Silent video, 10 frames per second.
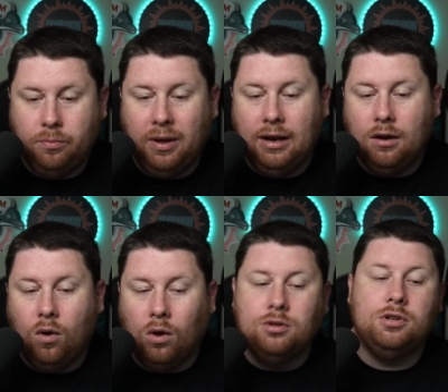But
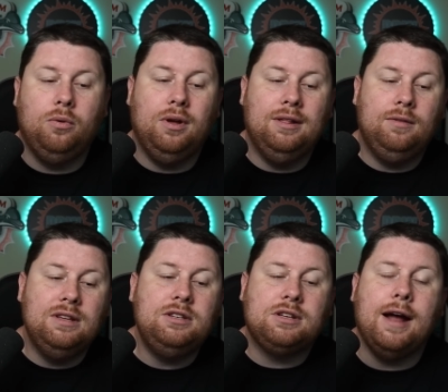also,
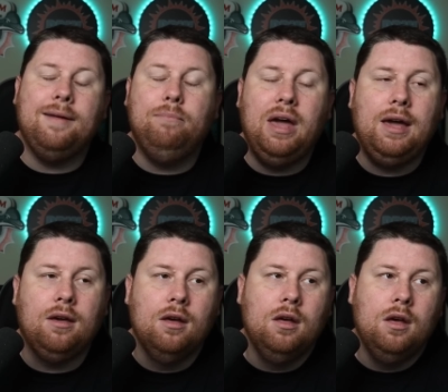this is kind of big
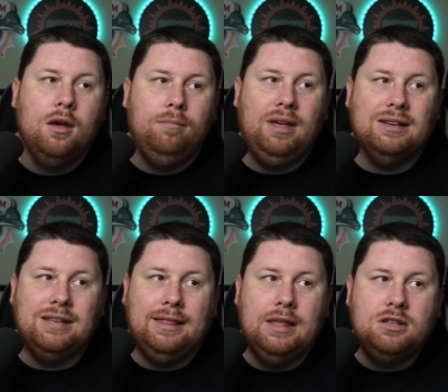because
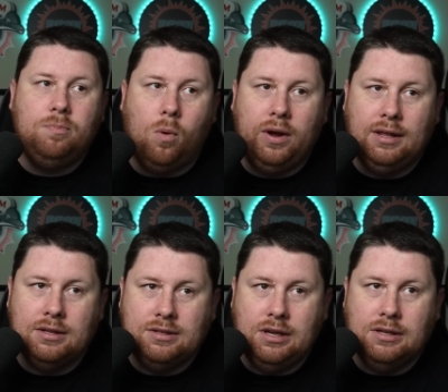at this point in the
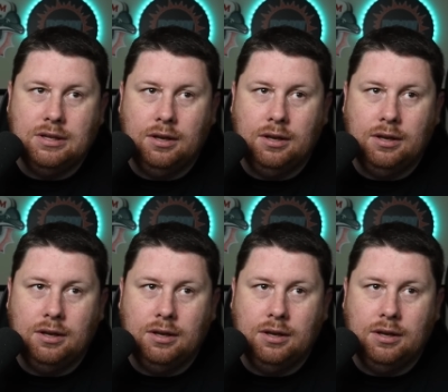season,